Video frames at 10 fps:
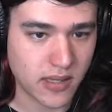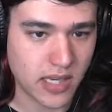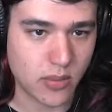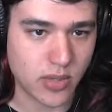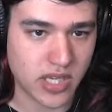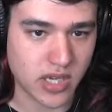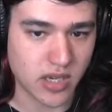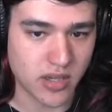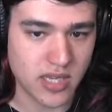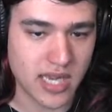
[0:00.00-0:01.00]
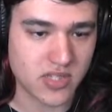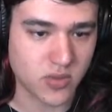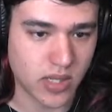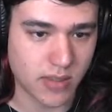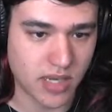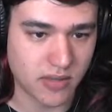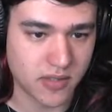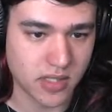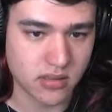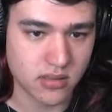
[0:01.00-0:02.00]
There we go, that's what I'm
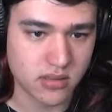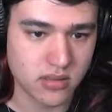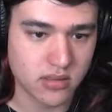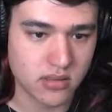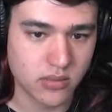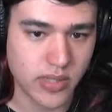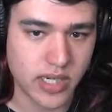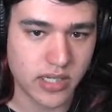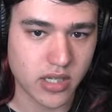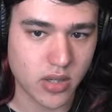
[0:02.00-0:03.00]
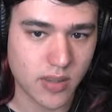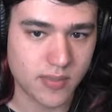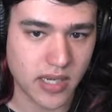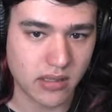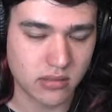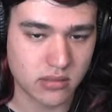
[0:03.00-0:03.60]
after. Wait, I can go up now.